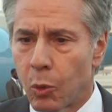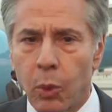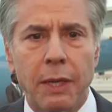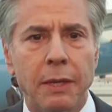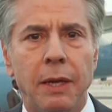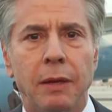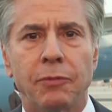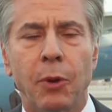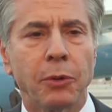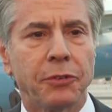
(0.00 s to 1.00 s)
We
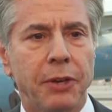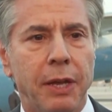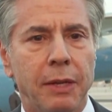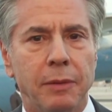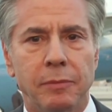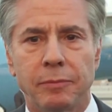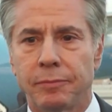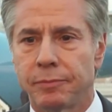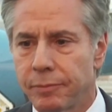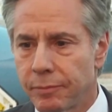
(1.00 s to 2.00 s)
focused on
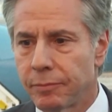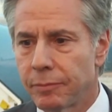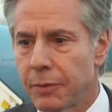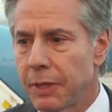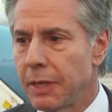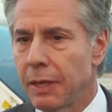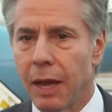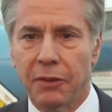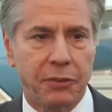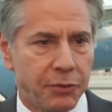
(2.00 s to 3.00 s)
the
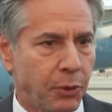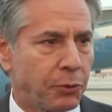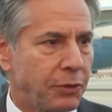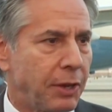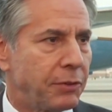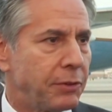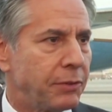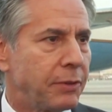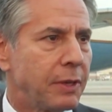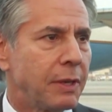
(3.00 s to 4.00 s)
hostage negotiations,
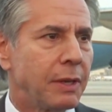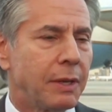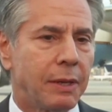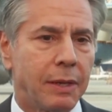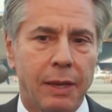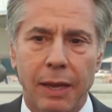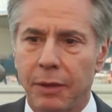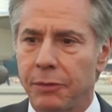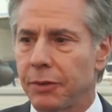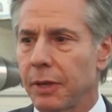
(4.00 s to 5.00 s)

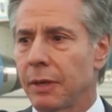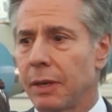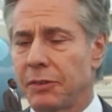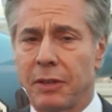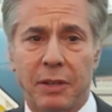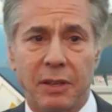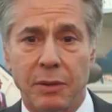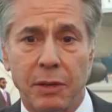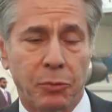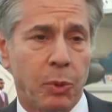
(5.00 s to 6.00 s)
as I did
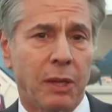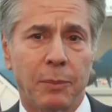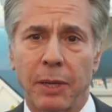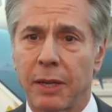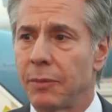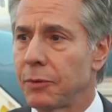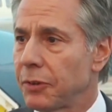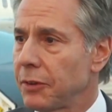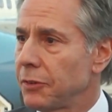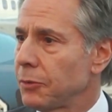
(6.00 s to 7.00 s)
as well in my
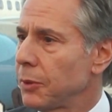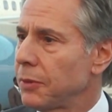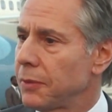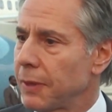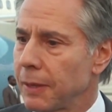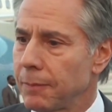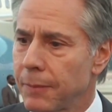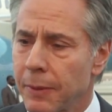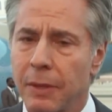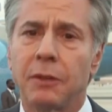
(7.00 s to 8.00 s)
conversations with
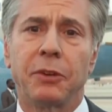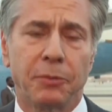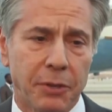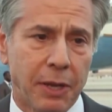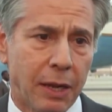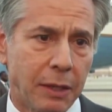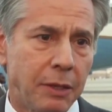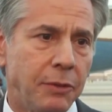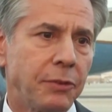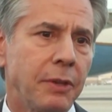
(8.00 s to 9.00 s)
Egyptian
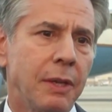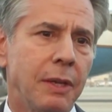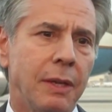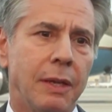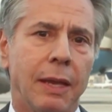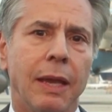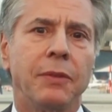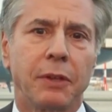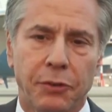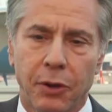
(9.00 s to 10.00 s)
colleagues and
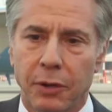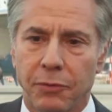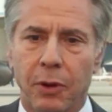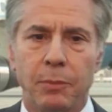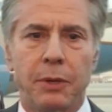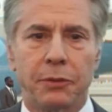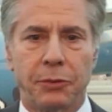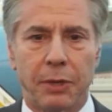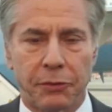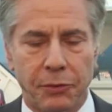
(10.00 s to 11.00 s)
the Qatari Foreign
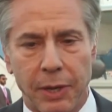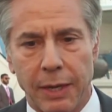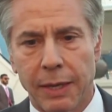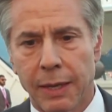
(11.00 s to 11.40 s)
Minister yesterday.